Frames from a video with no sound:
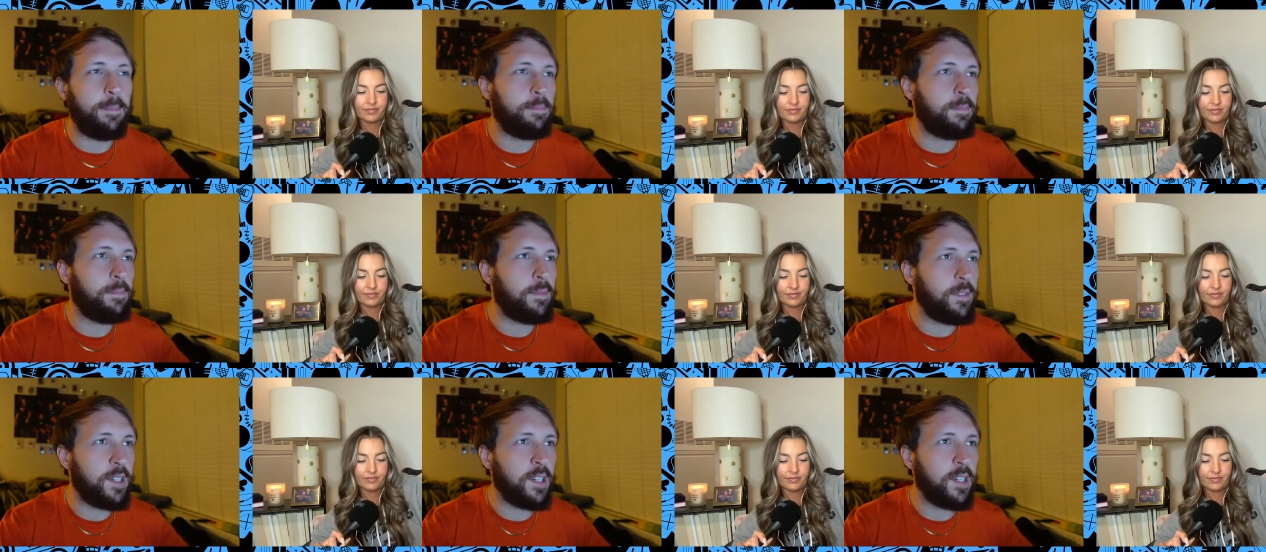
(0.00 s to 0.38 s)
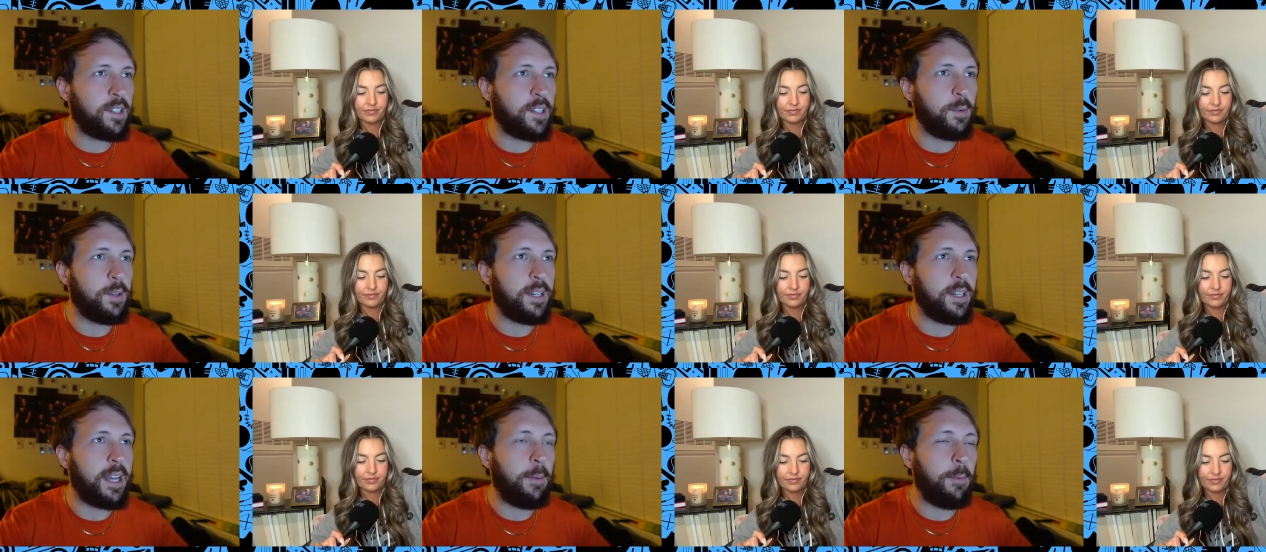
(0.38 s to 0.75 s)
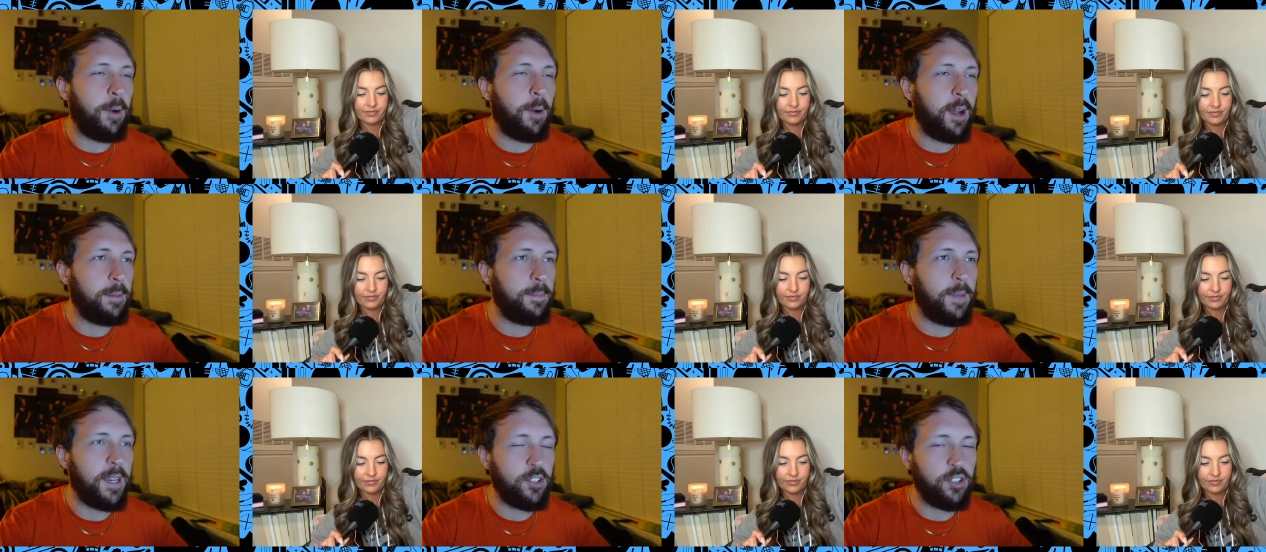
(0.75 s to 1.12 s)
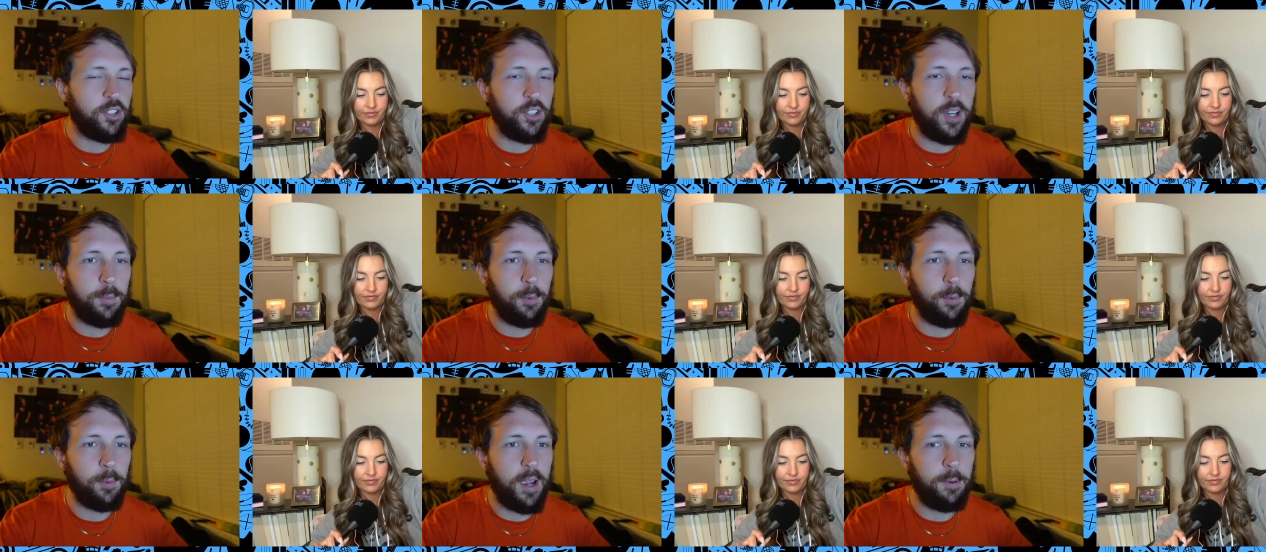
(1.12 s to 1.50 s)
Speaker 1: Six and one. I want to make sure
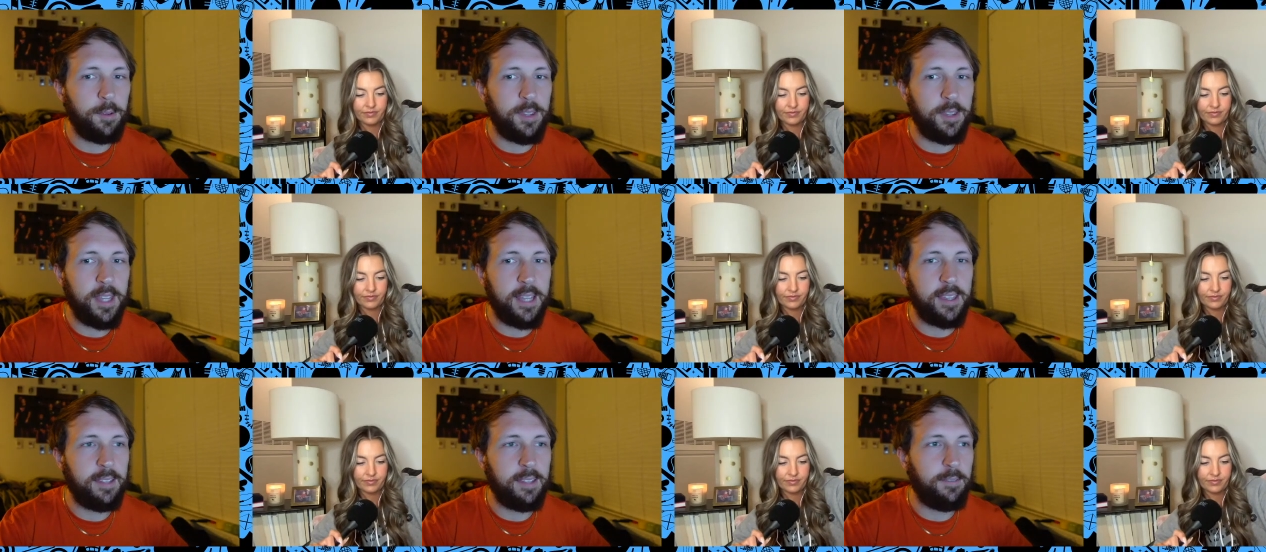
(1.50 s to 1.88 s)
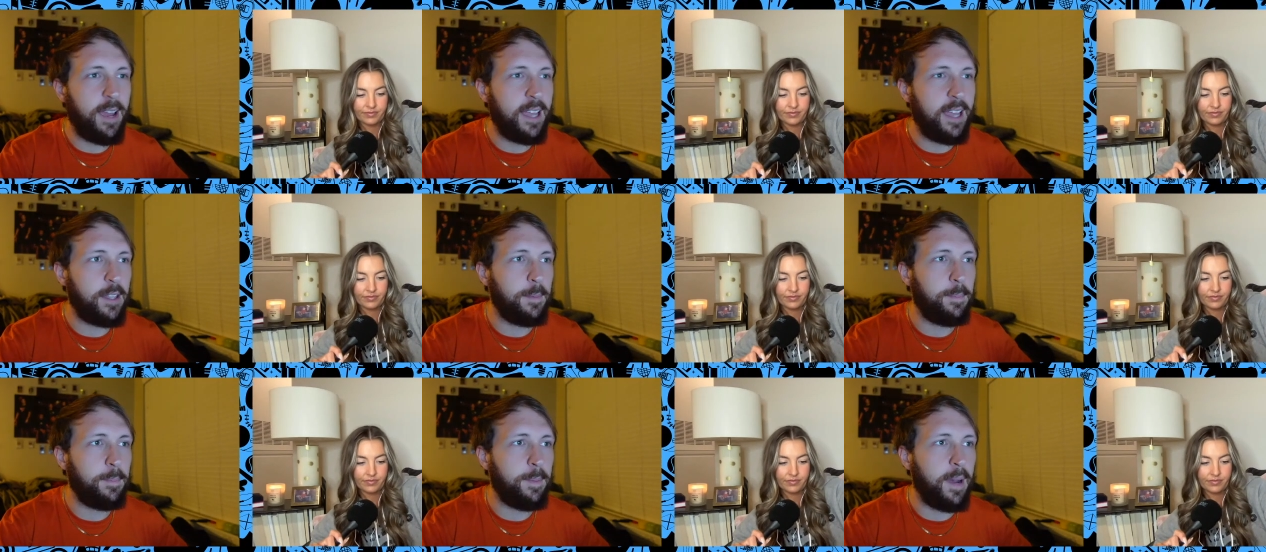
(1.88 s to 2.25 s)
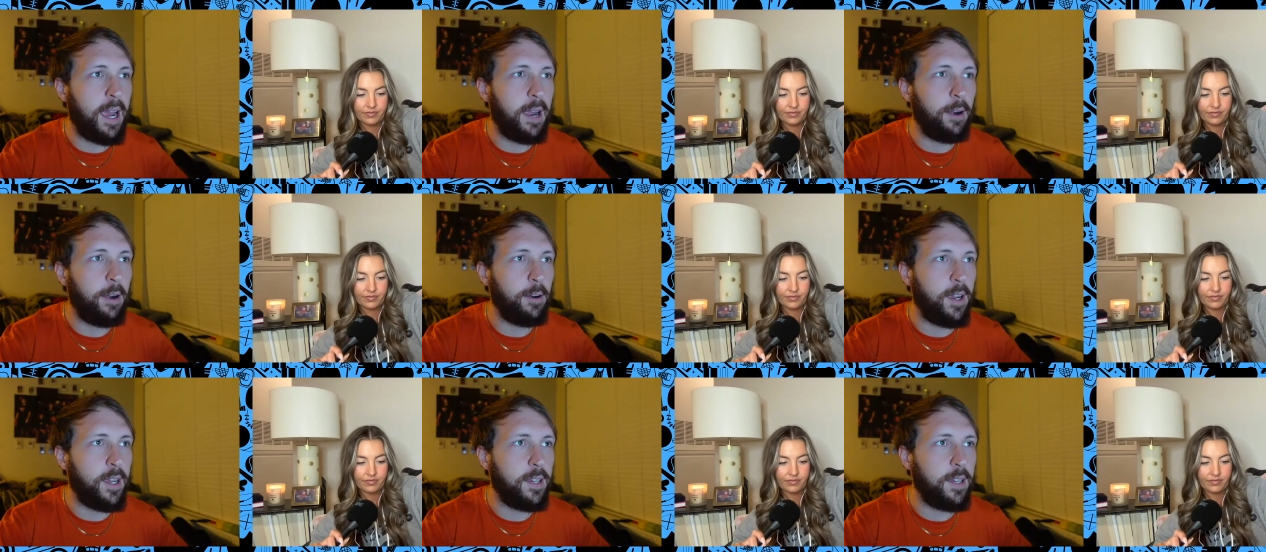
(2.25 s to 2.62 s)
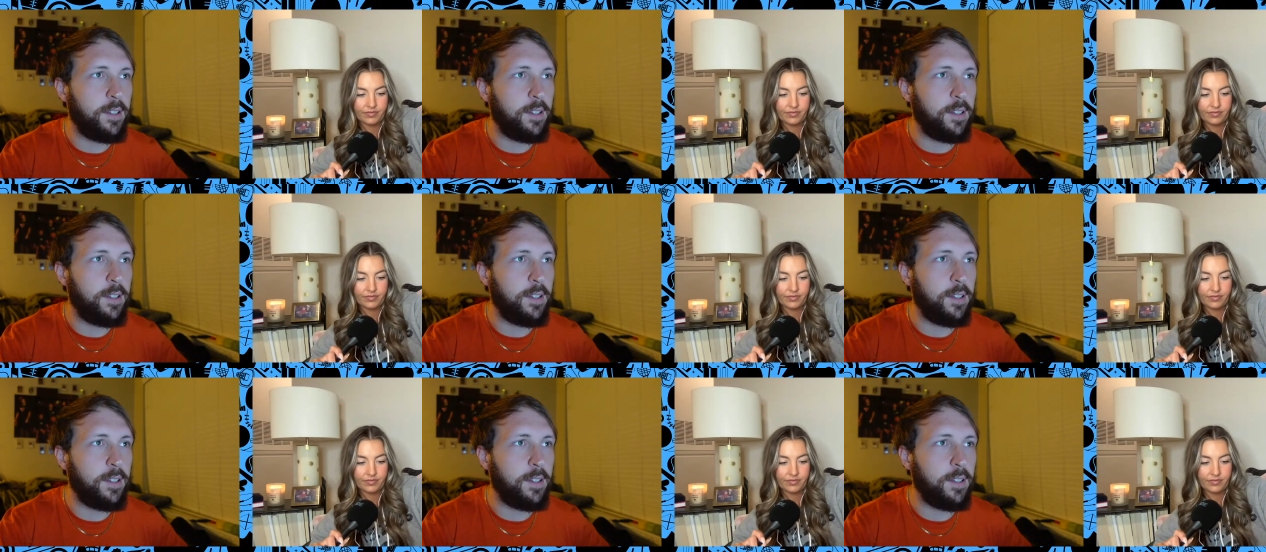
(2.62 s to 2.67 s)
I'm right with that. They've had their bye, right?